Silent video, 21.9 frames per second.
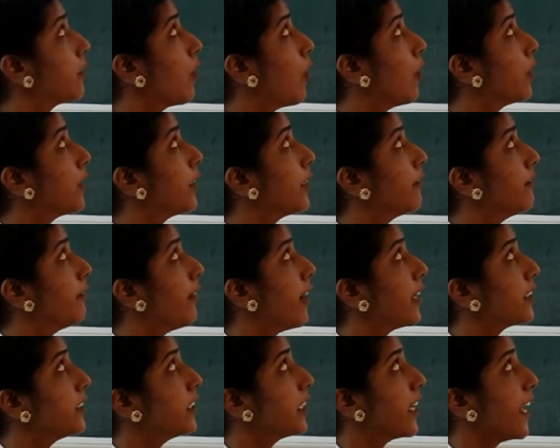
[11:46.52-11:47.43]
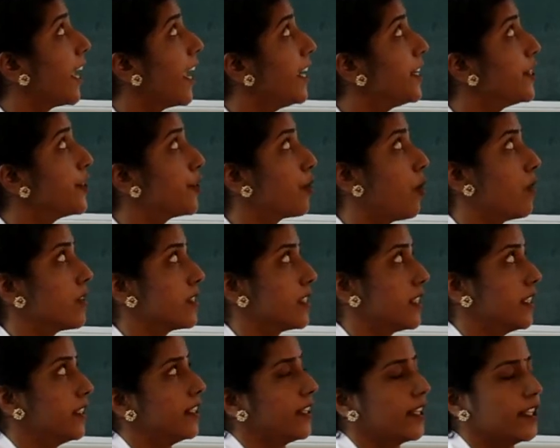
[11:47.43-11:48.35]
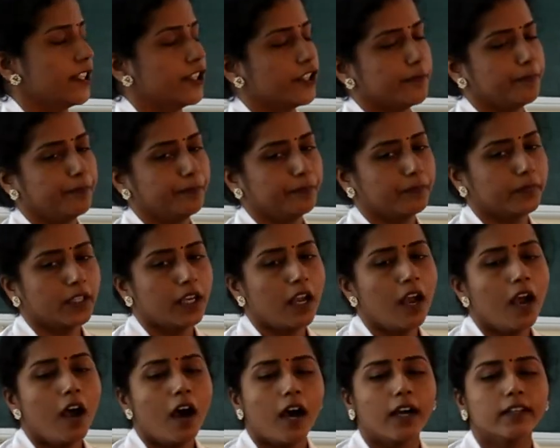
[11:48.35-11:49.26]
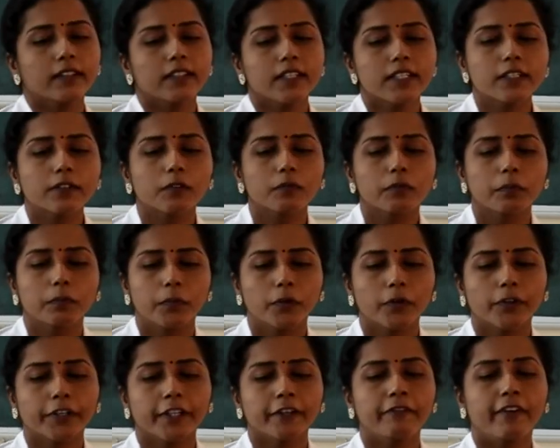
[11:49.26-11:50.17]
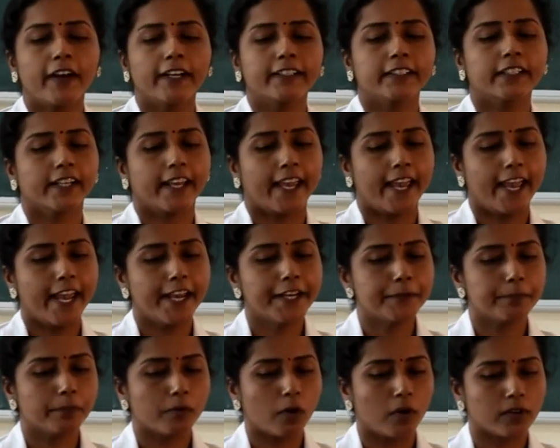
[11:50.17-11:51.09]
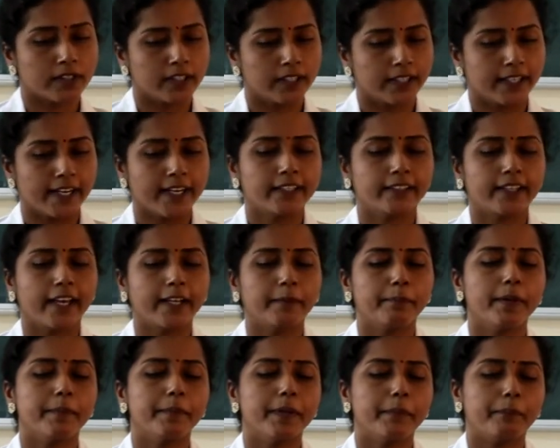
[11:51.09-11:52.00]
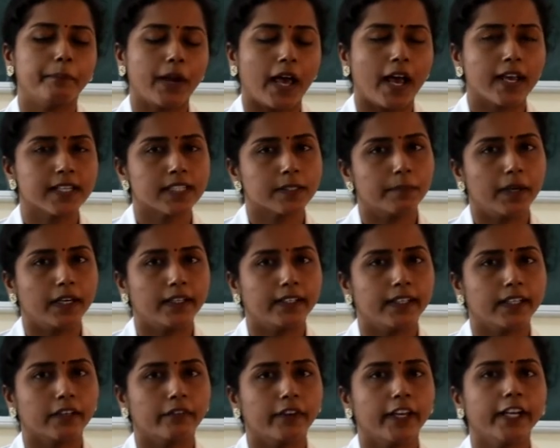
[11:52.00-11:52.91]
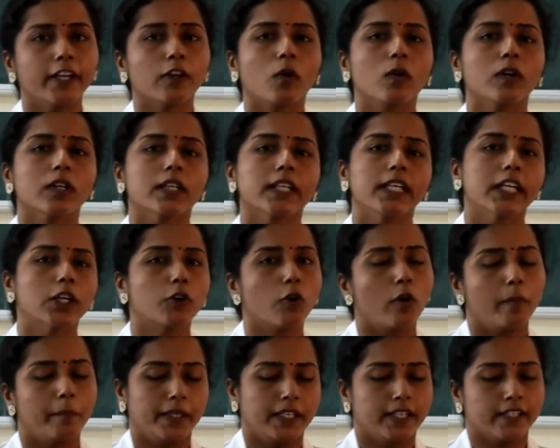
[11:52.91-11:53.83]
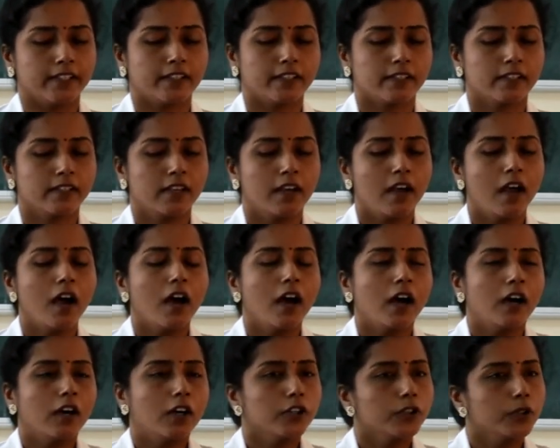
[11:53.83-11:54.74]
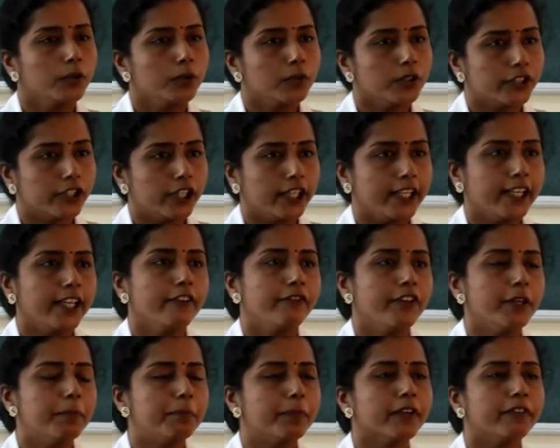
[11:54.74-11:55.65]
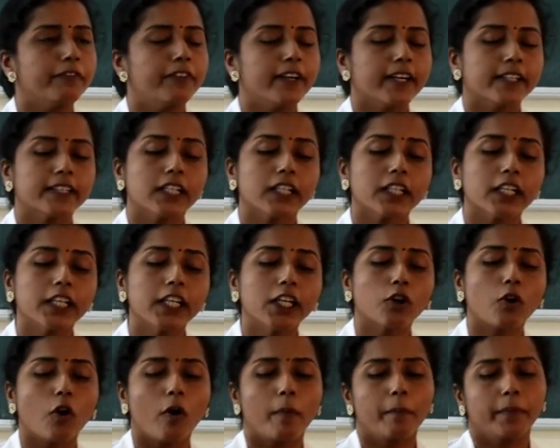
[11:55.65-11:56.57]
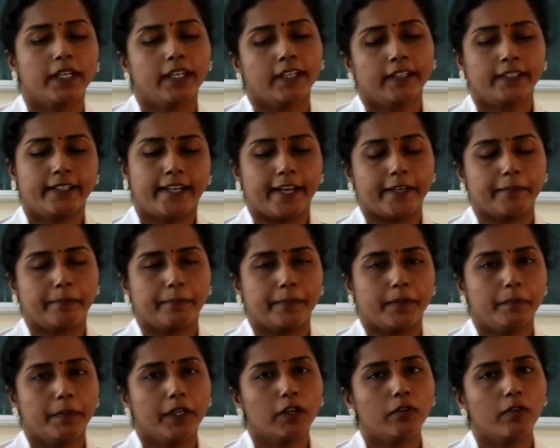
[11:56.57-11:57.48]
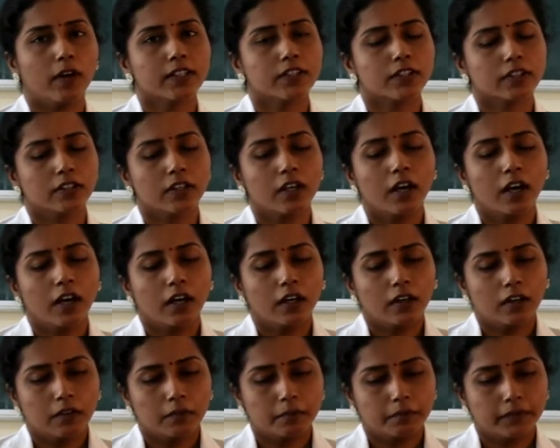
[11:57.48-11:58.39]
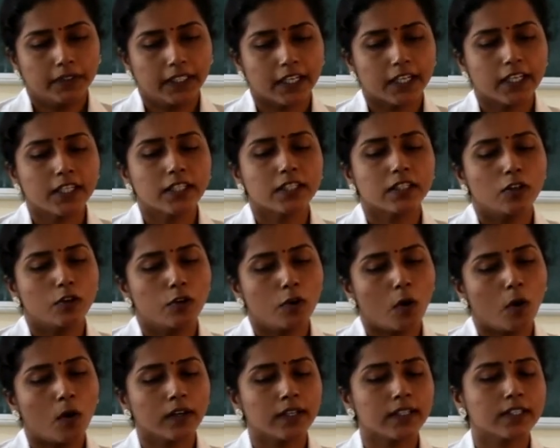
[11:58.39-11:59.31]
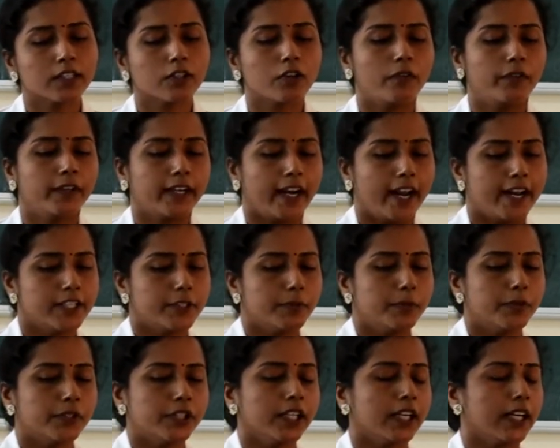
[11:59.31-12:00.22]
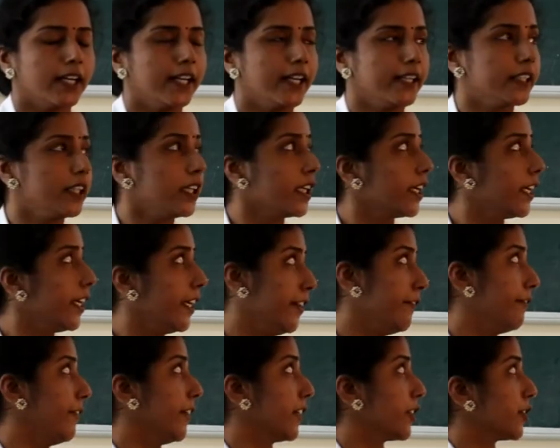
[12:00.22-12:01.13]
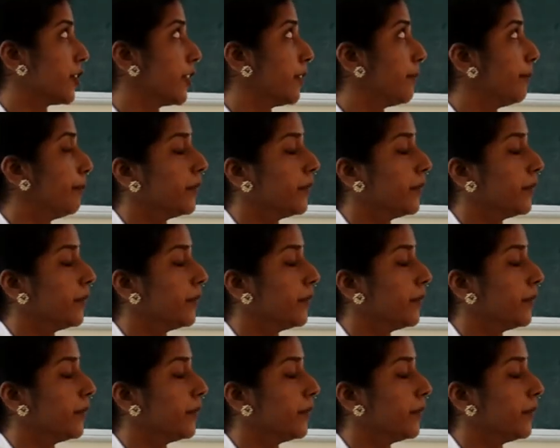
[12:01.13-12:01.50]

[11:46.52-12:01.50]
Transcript: clotting factor 8 concentrate. And this clotting factor 8 concentrate, that may be plasma derived or recombinant. Usually we prefer the recombinant type because there is low risk of transfusion related infection.